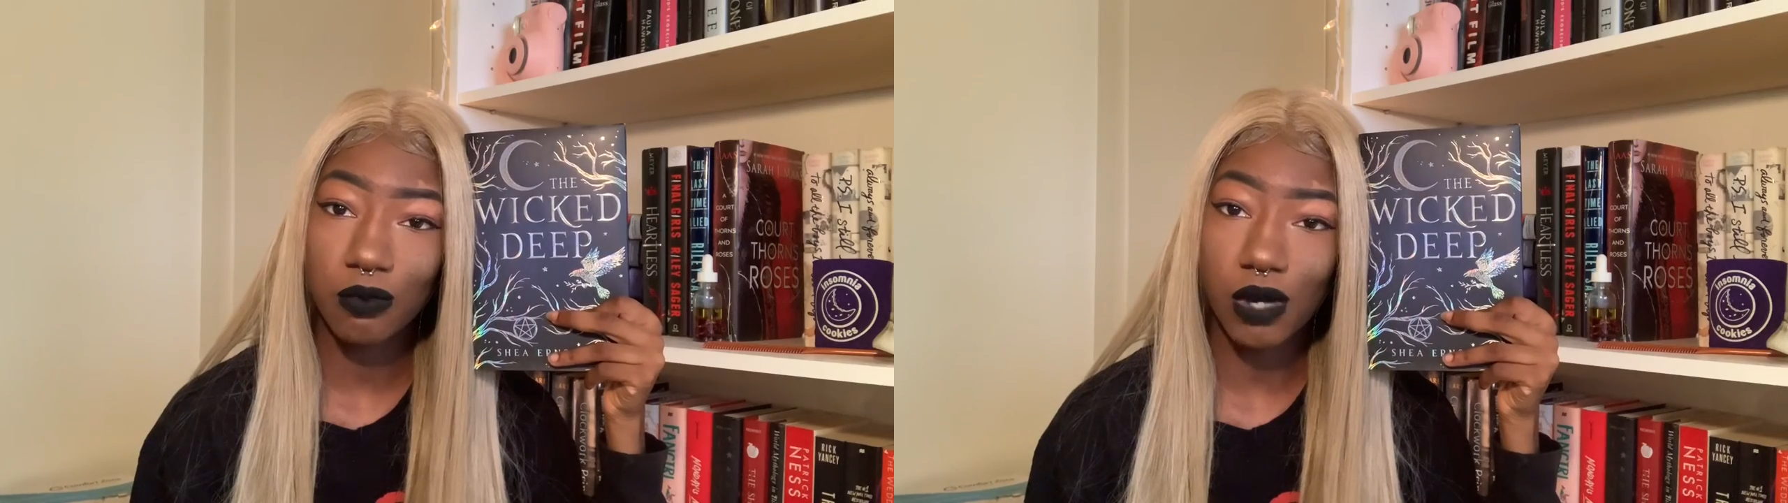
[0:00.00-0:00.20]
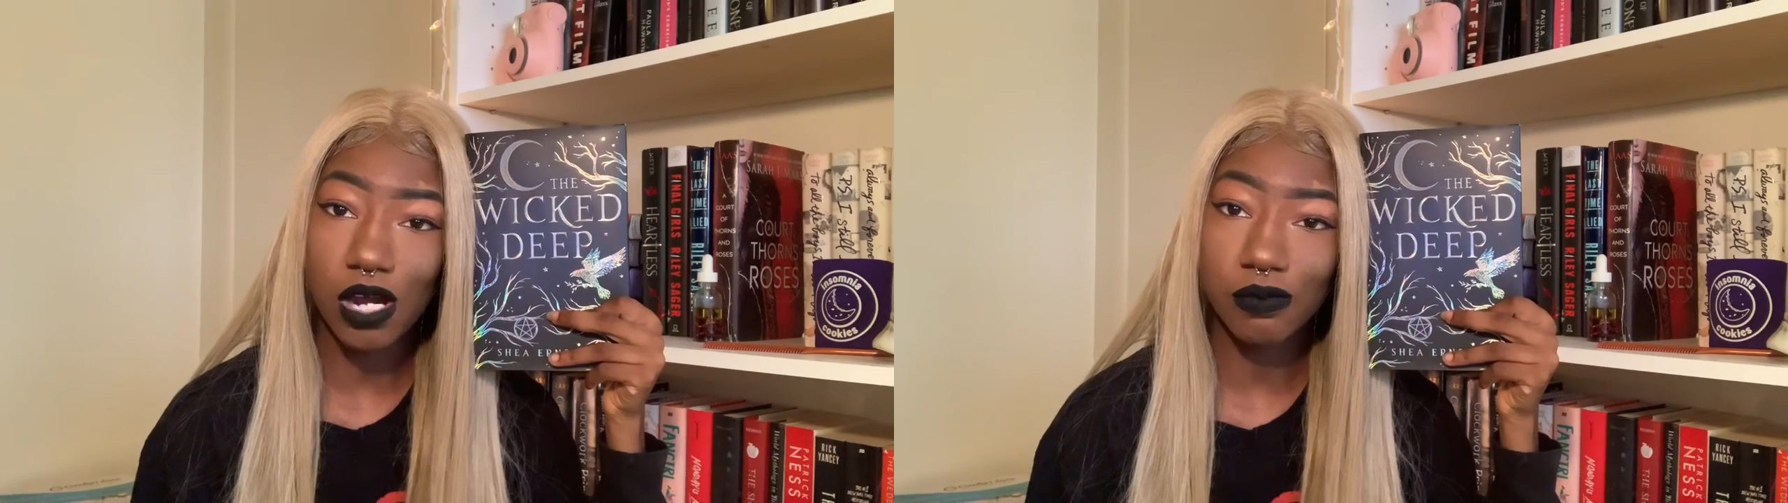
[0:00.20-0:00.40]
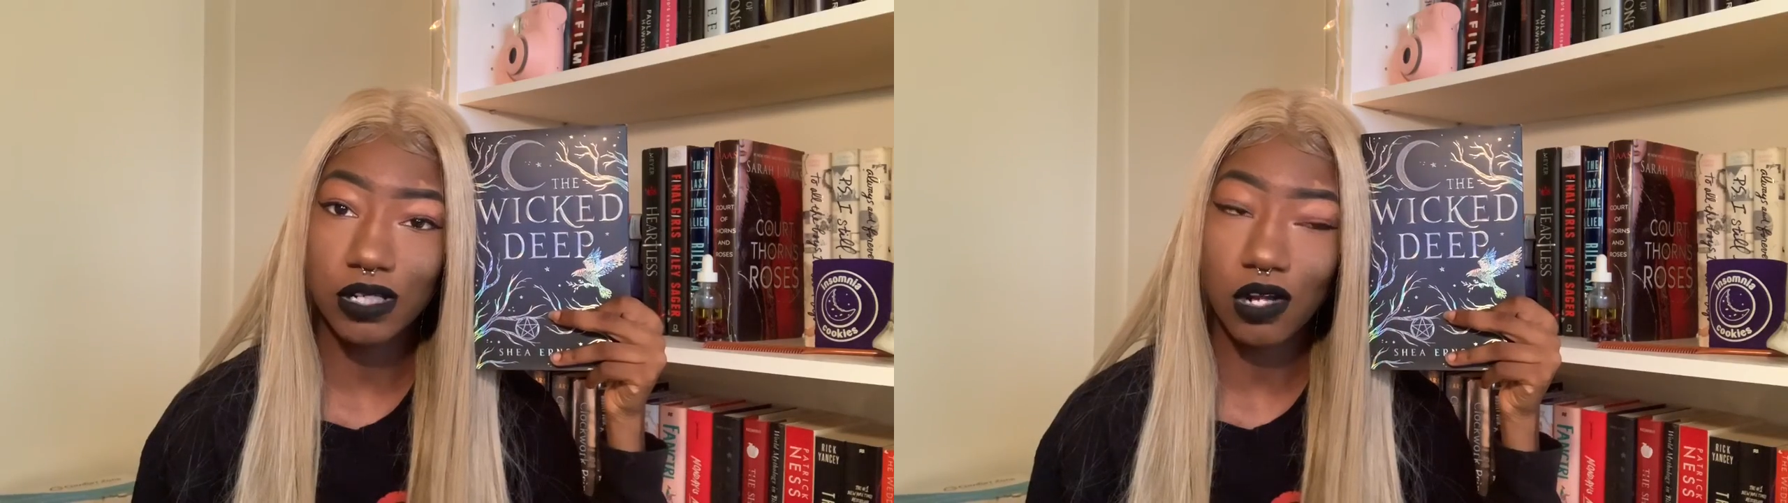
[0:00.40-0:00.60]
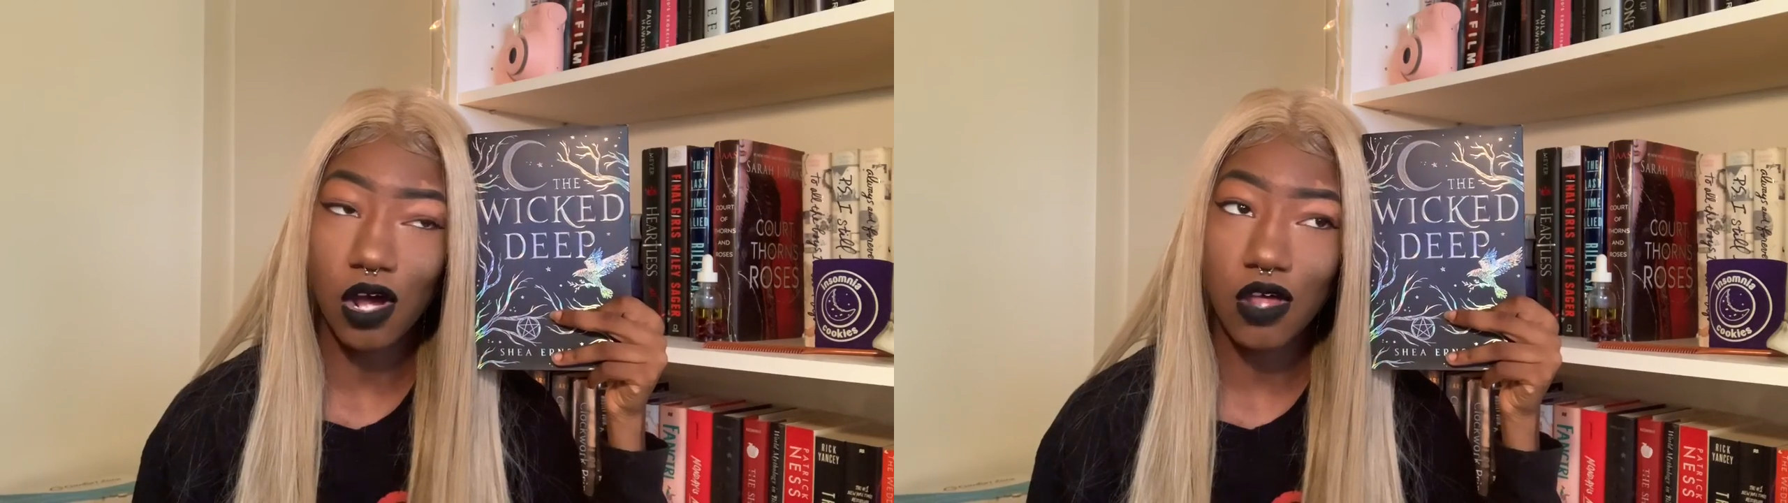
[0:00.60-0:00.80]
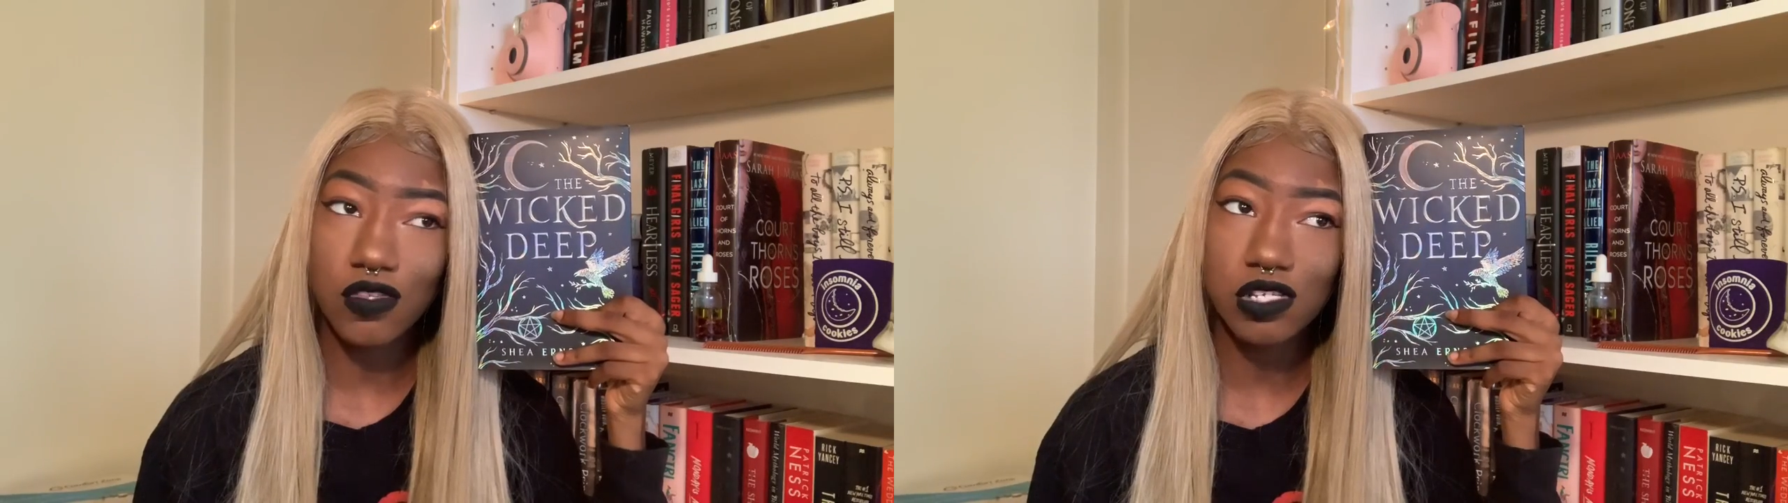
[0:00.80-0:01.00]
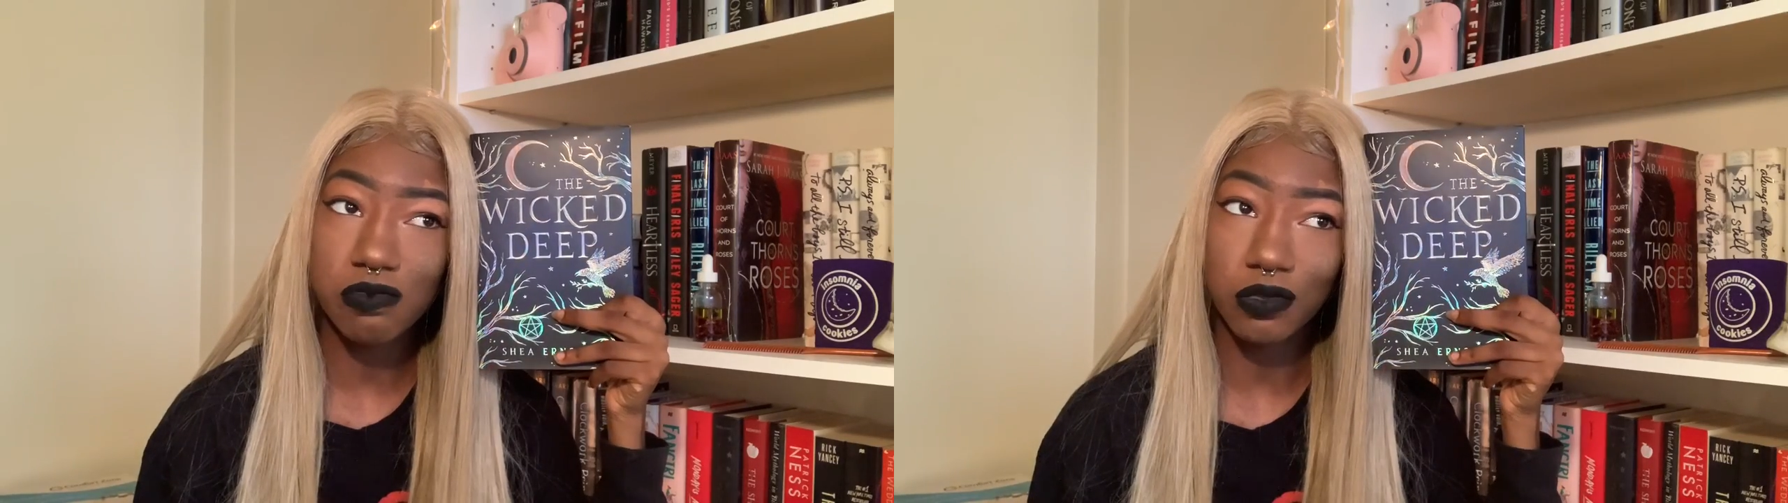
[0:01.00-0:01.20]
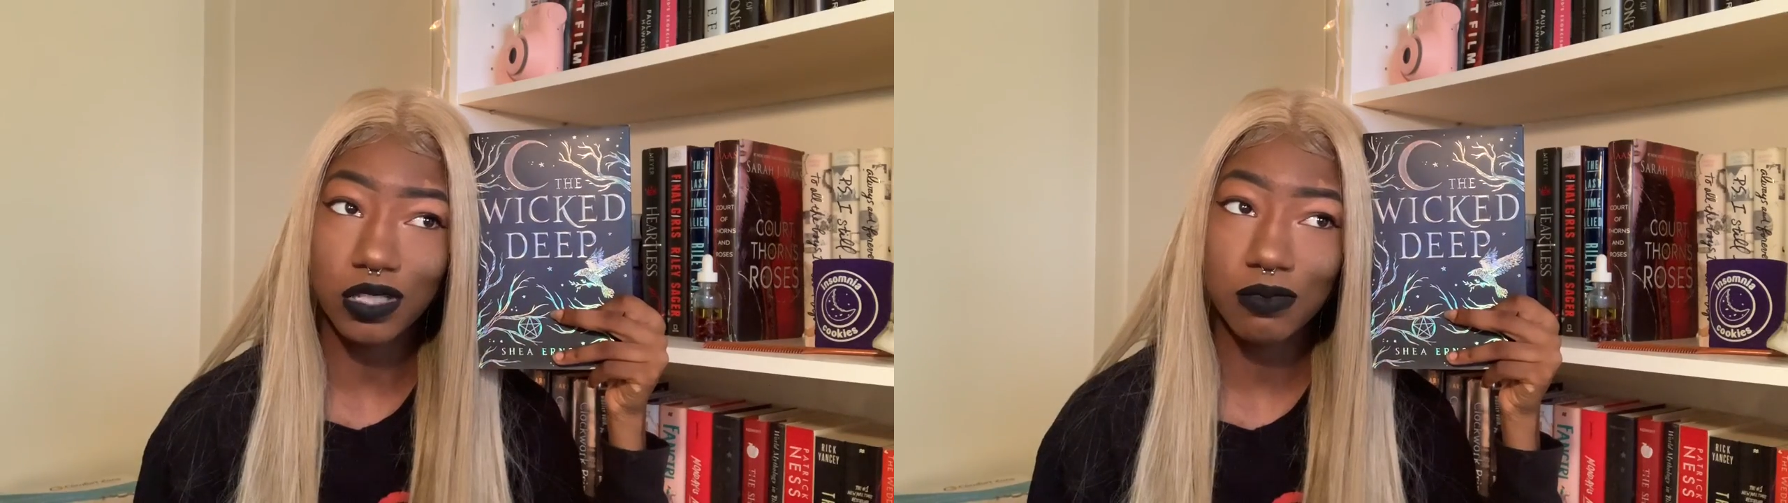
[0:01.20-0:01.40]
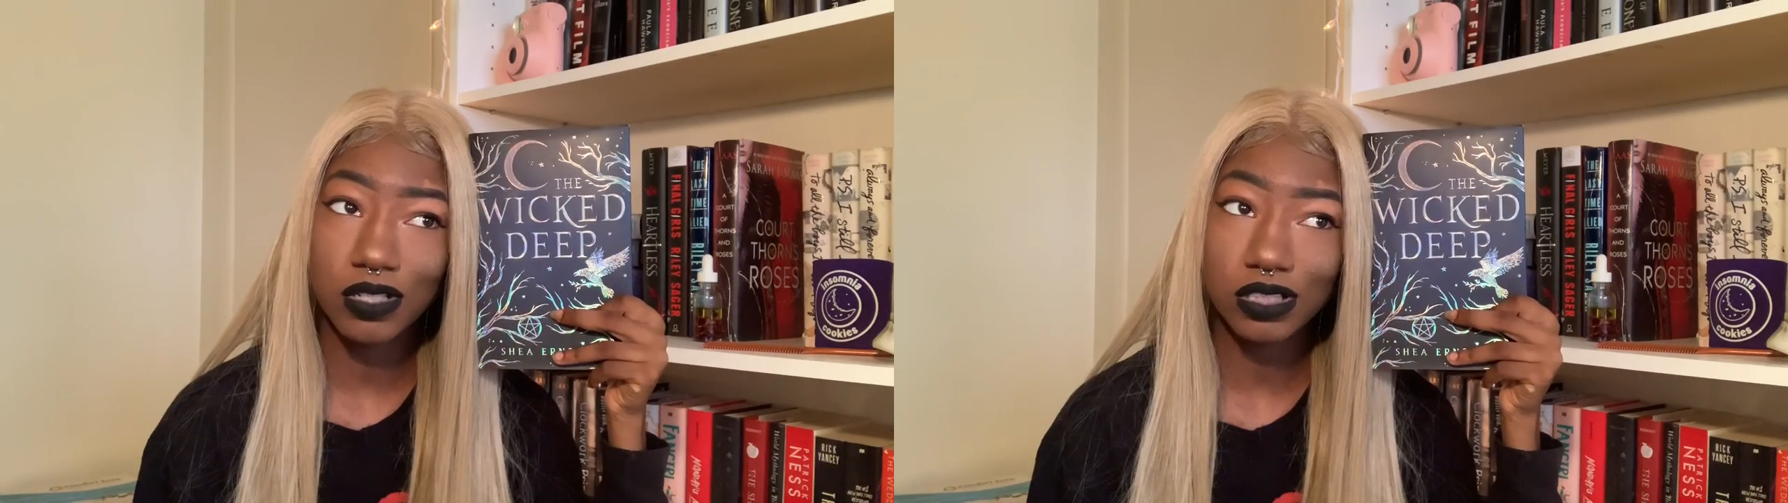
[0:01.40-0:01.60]
where I read all the spooky
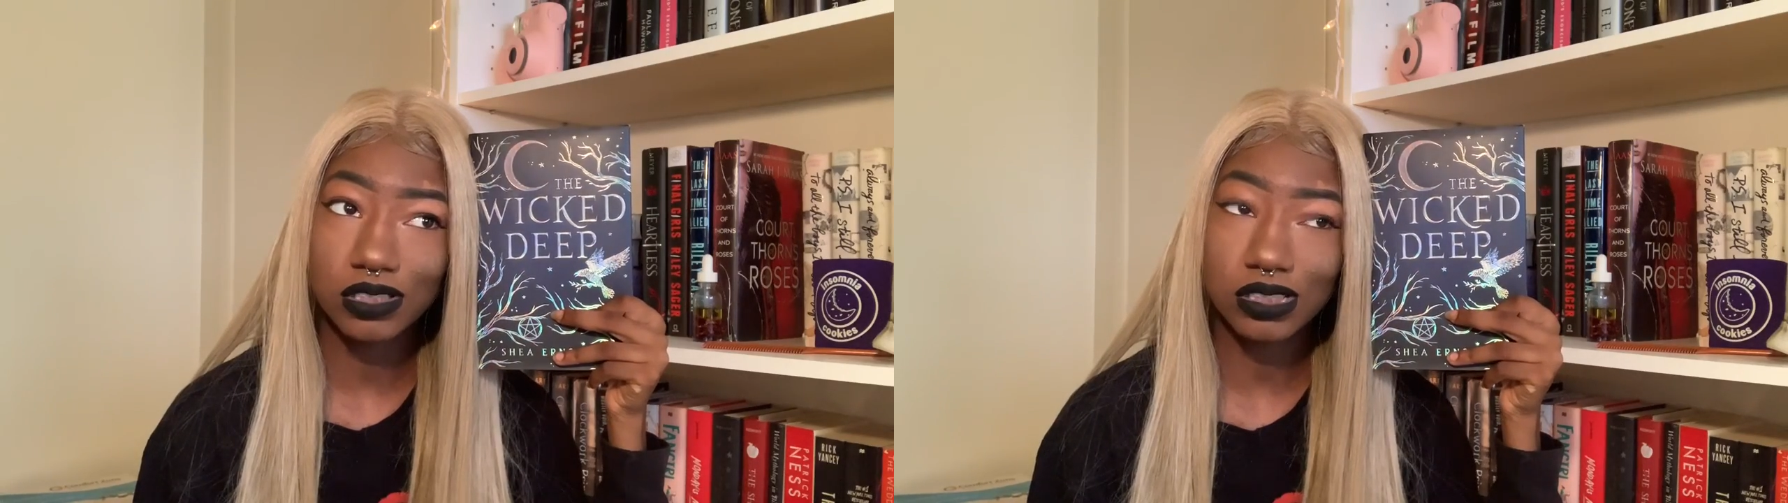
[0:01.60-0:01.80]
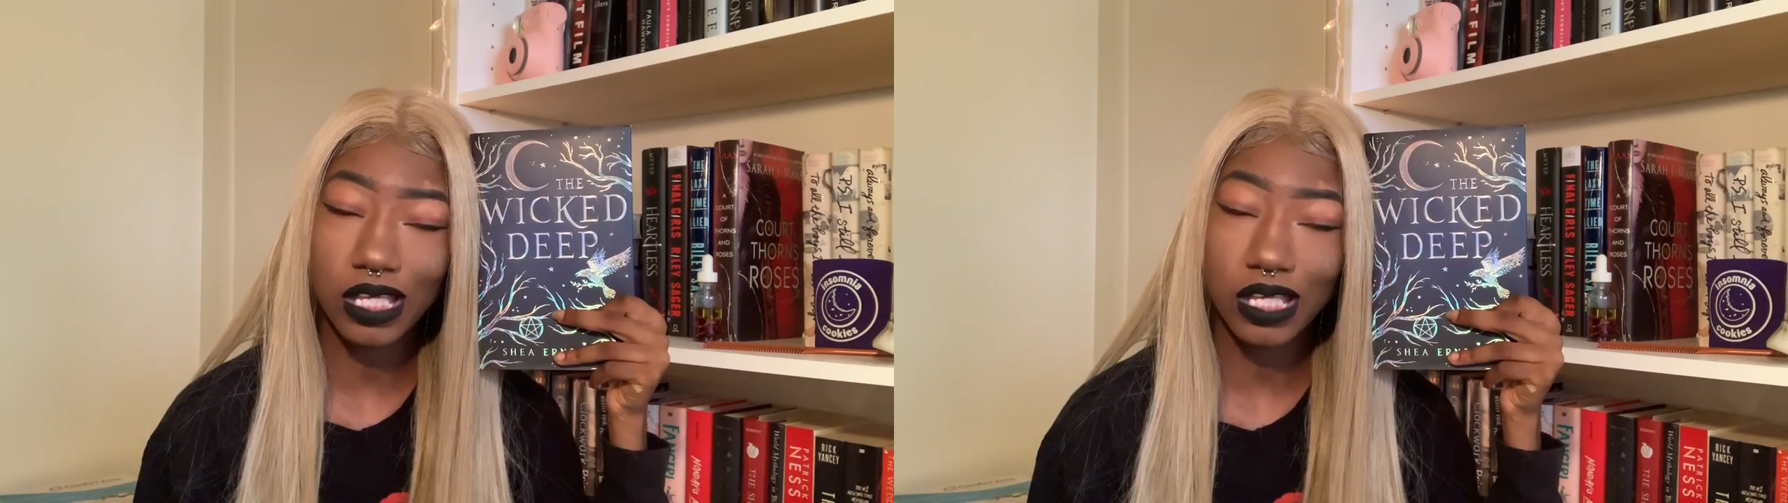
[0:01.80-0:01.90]
books,